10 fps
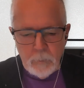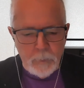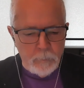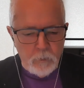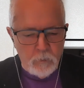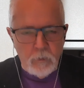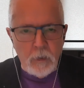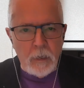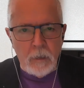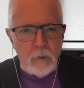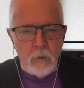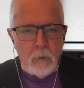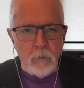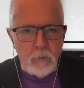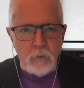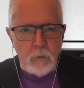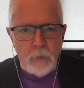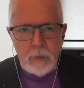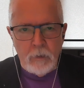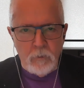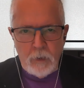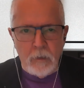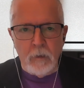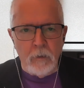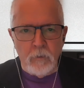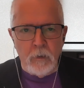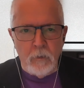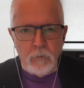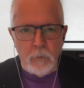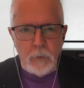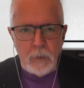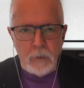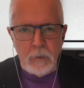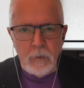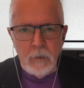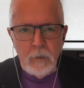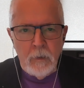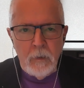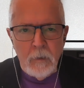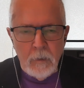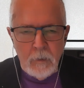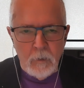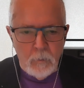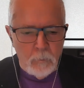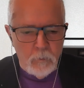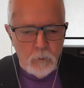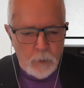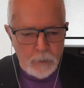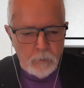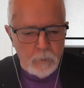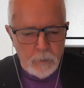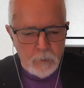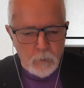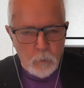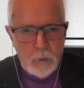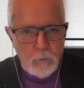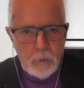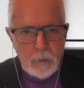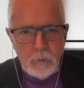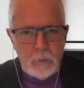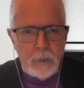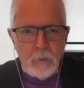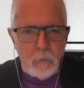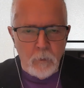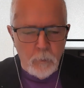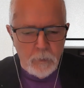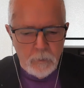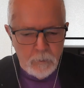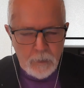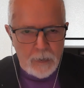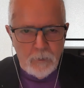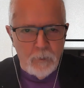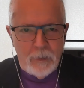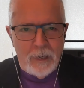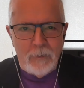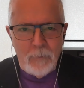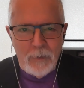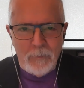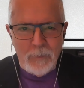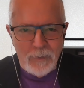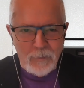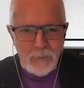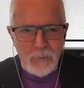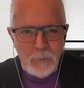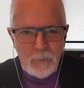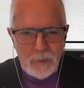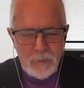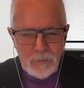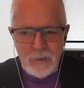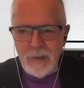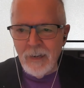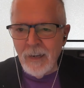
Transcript: be able to see, 6 or 8 satellites, enough so they can, triangulate or quadrangulate or quintangulate, whatever it is, your location.